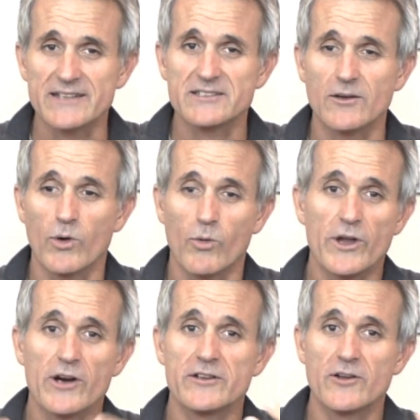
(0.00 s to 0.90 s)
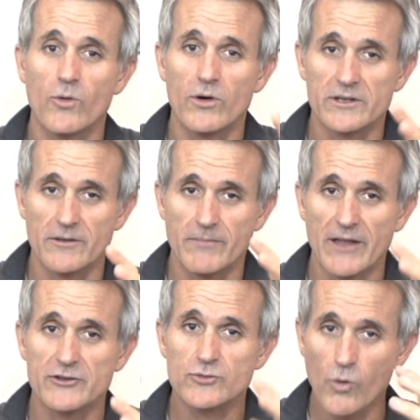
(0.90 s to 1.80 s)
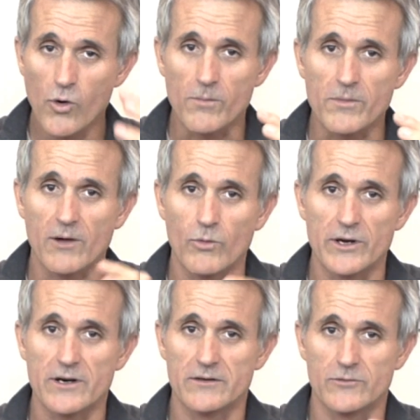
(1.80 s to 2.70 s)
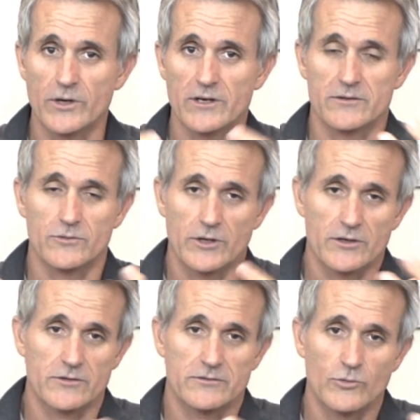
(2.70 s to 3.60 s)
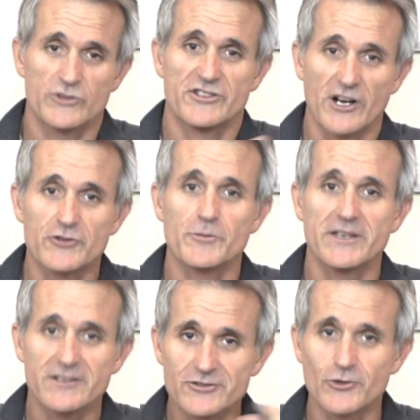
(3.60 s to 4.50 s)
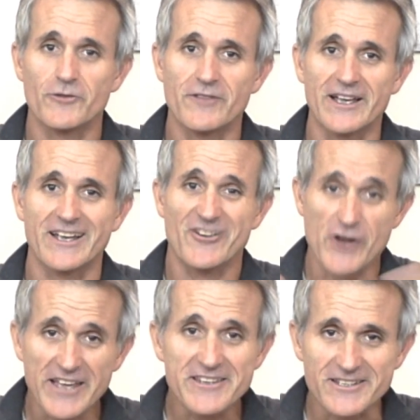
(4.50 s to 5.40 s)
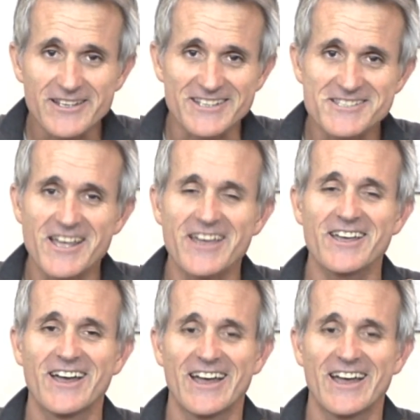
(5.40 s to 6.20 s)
when we are in the mother's womb and we start to be sort of like created, let's say,